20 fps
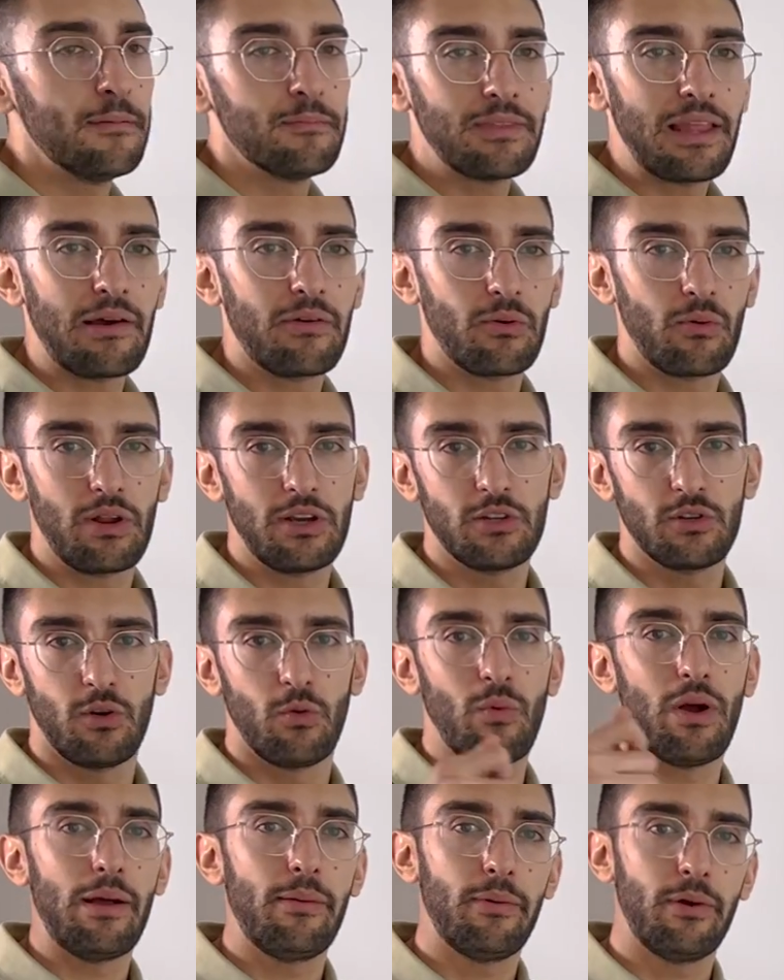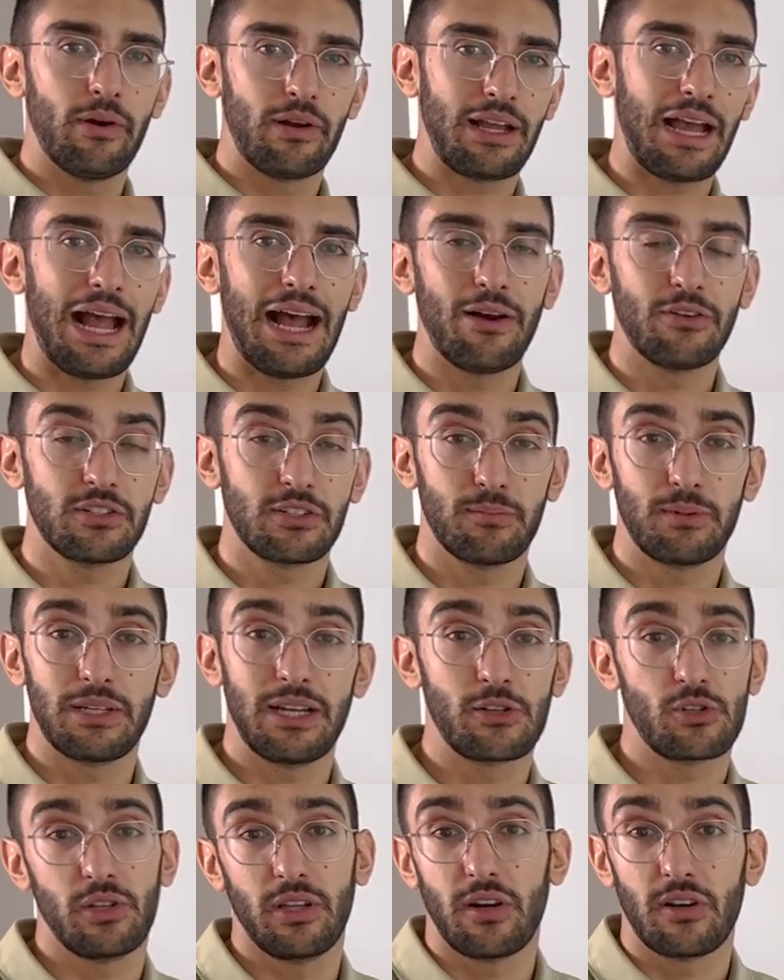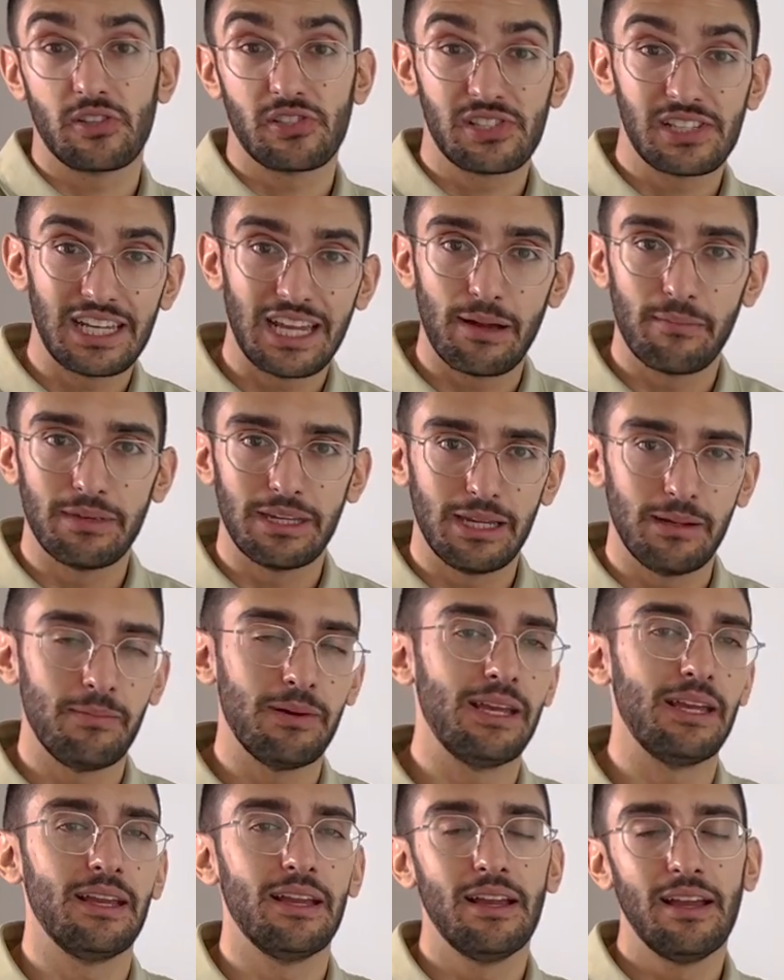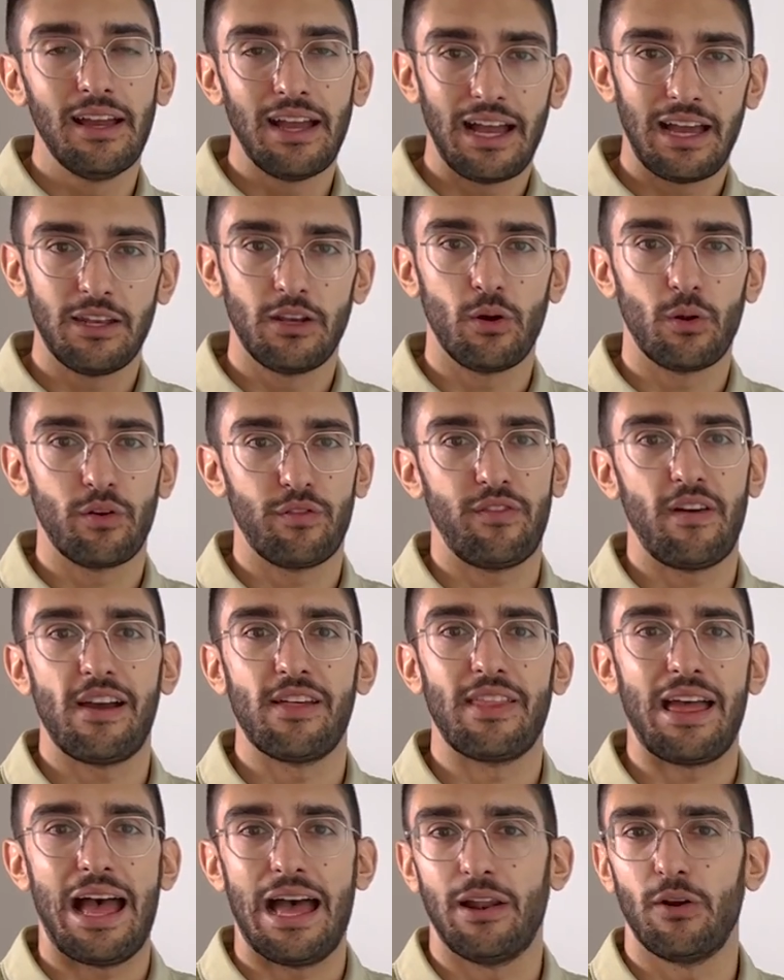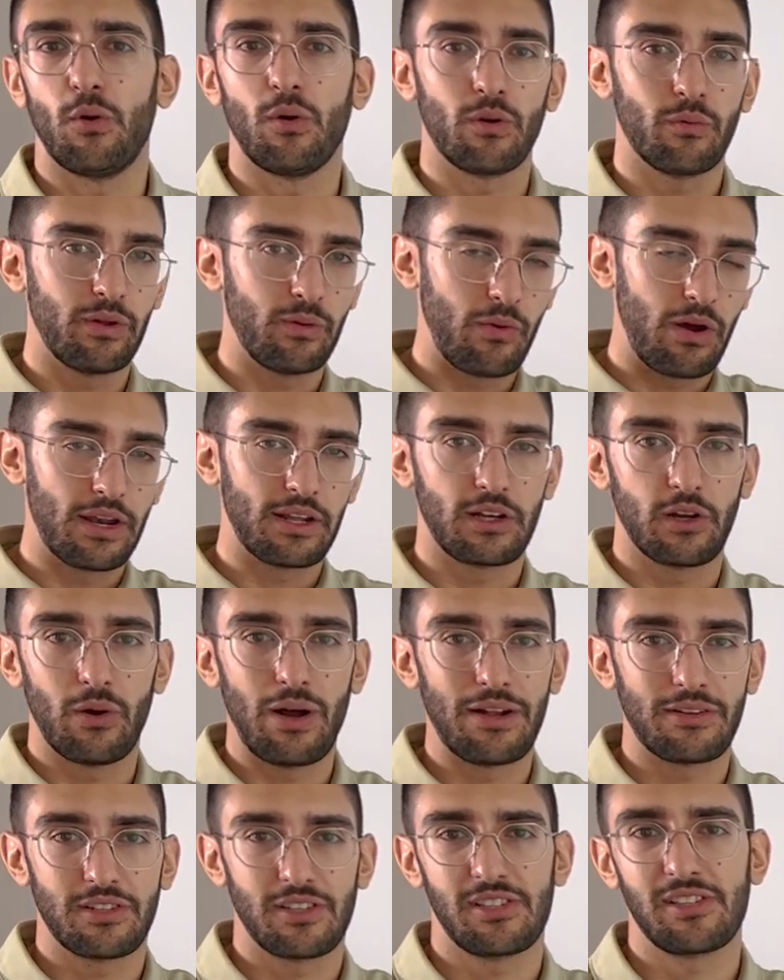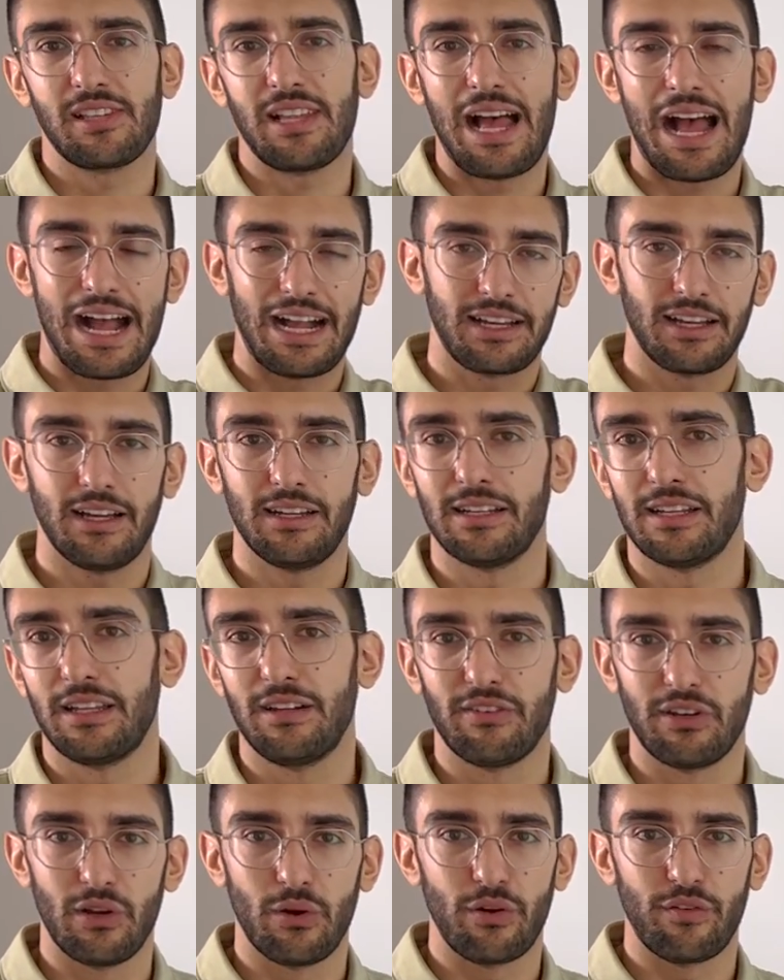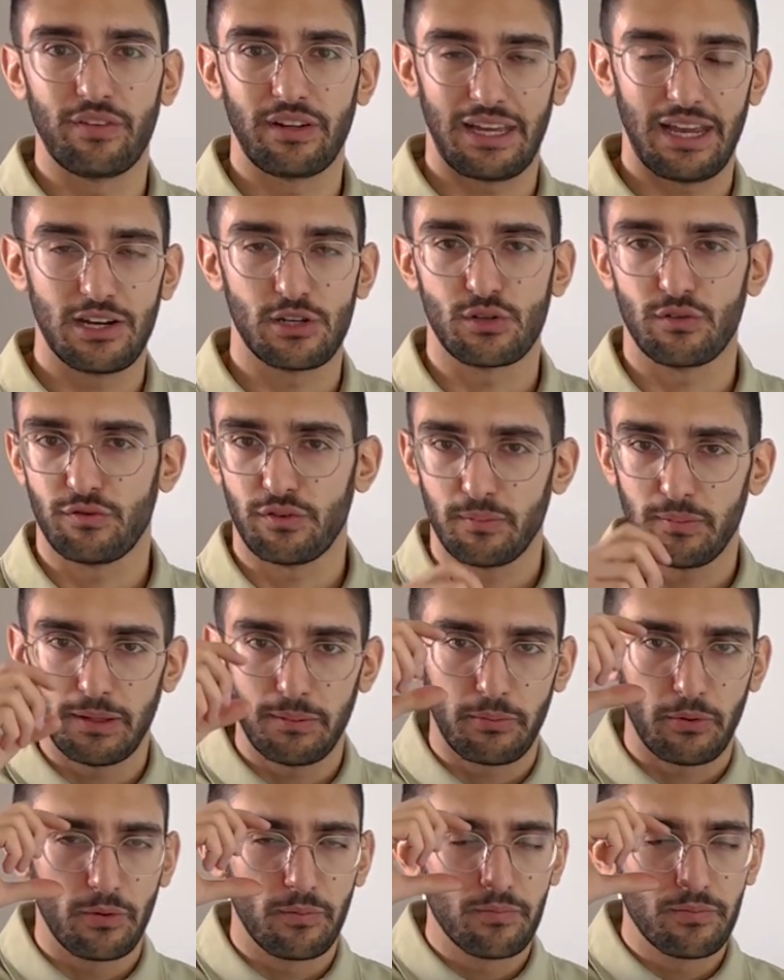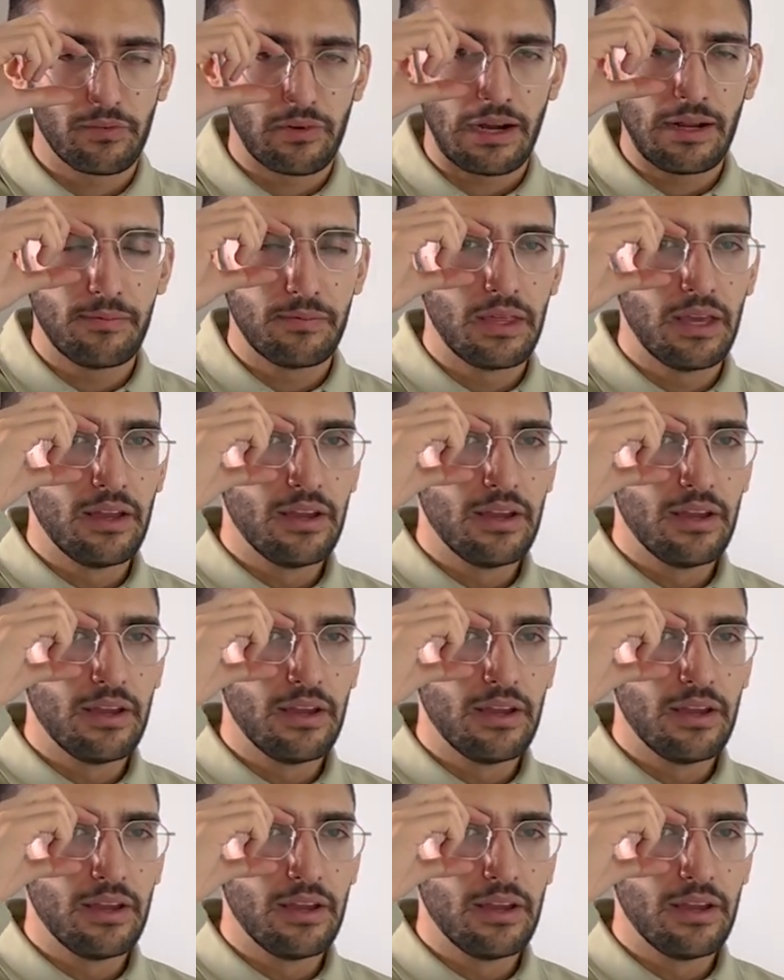Now we want to do a webhook out to potentially our CMDB and notify that, or we want to go out to Slack and leave a notification for people, right?